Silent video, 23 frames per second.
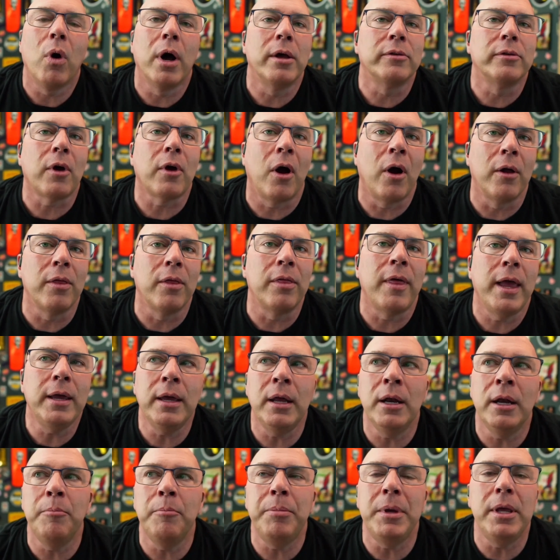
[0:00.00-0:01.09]
was: are
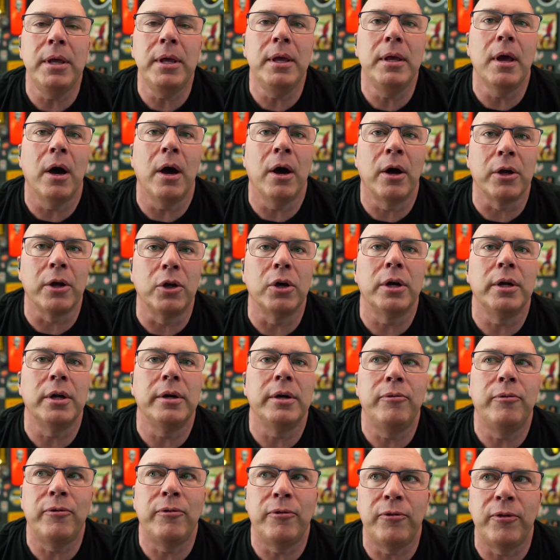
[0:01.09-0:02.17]
they going to be a
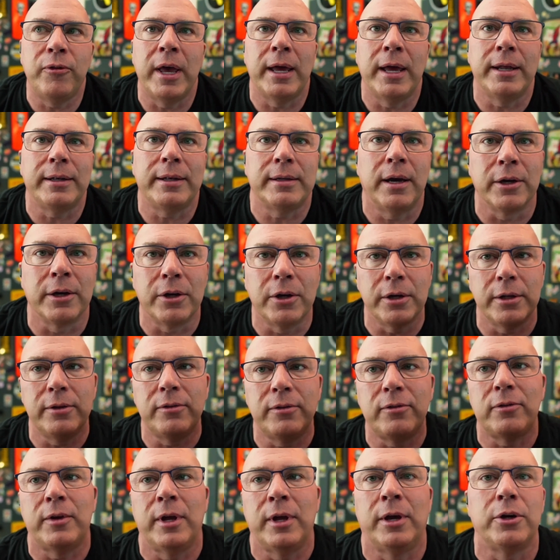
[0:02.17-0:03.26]
good fit, a
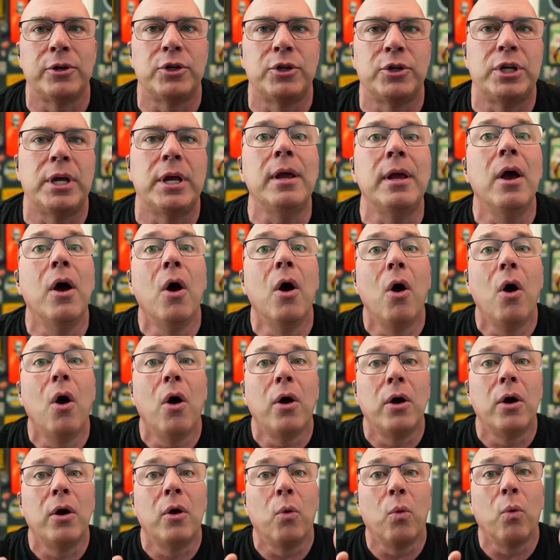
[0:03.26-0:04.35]
good synergy
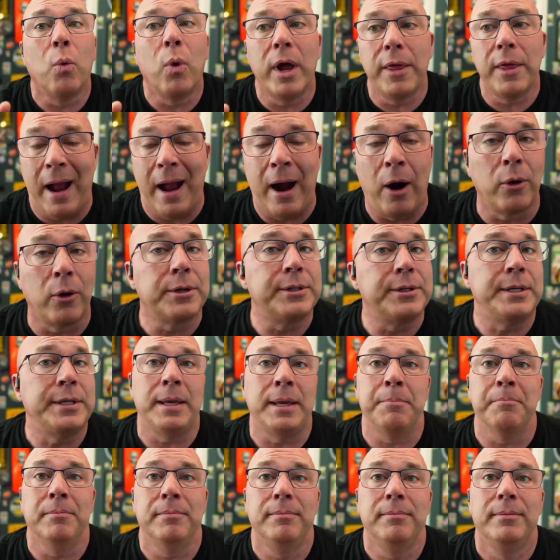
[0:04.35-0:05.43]
with our
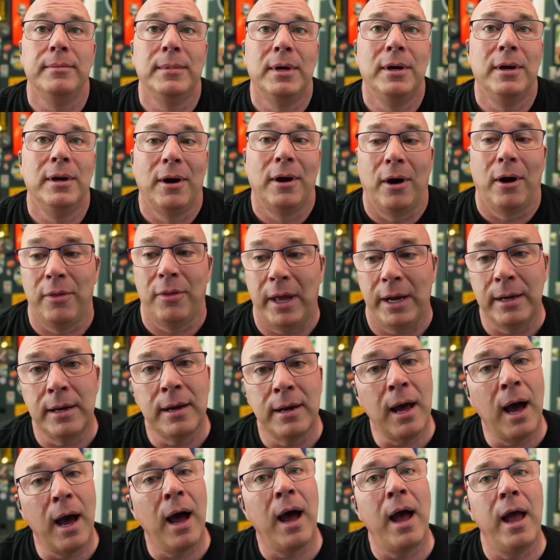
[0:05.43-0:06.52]
team? Are they
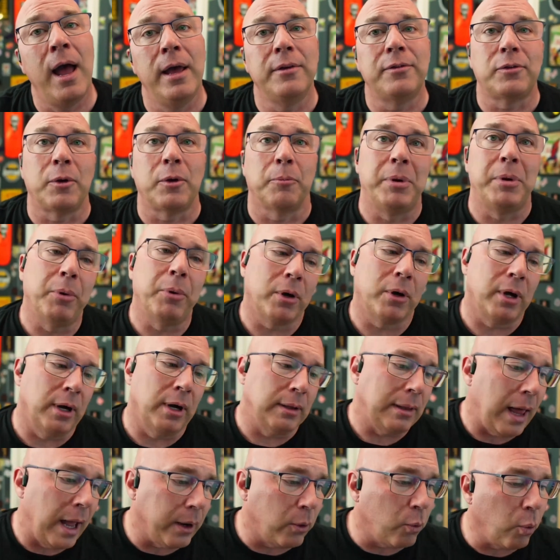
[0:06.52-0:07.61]
nice? Are people going
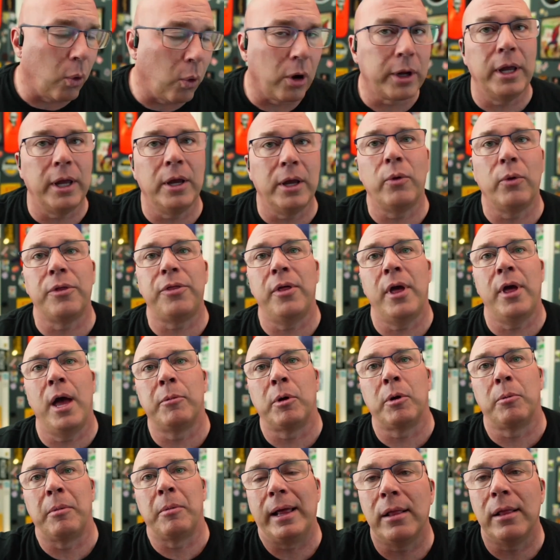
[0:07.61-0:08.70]
to like working with
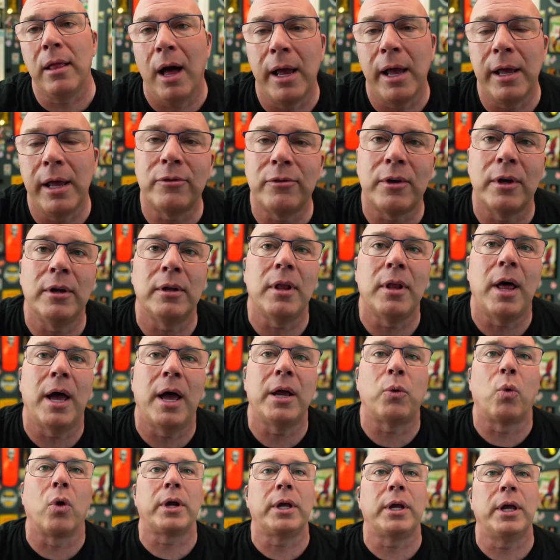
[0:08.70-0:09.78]
them? Are my clients going to
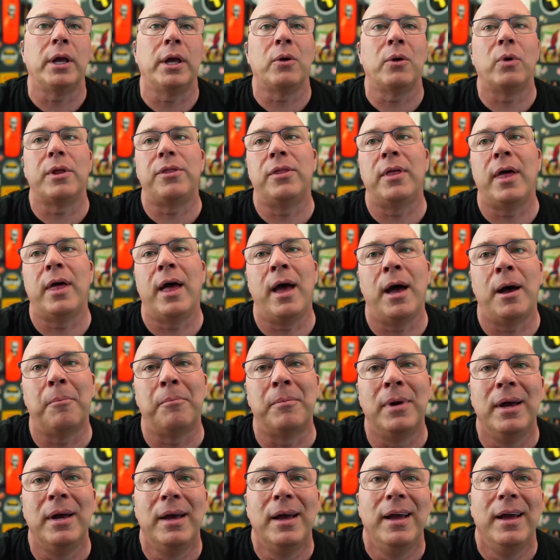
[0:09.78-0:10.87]
like working with
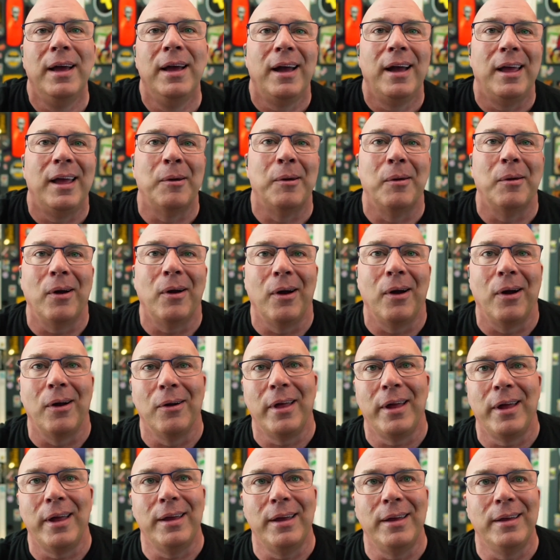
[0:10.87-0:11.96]
them?
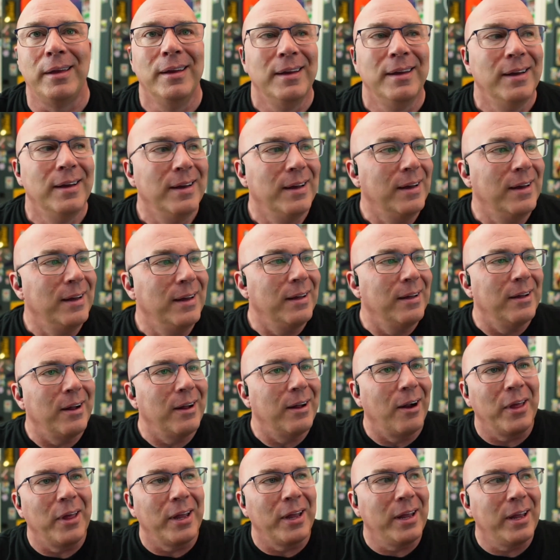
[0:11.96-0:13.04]
Are they
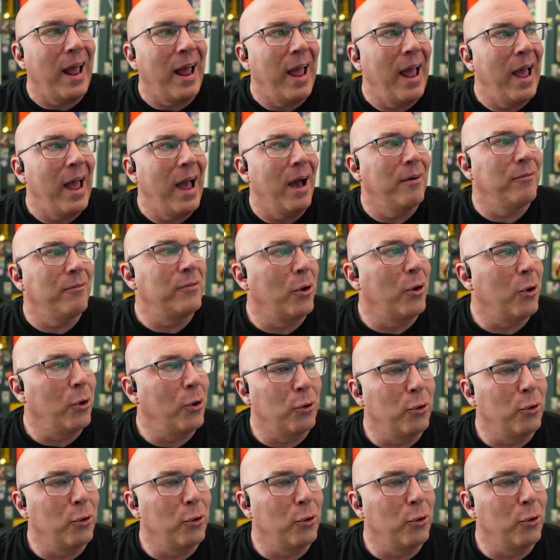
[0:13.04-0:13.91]
going to have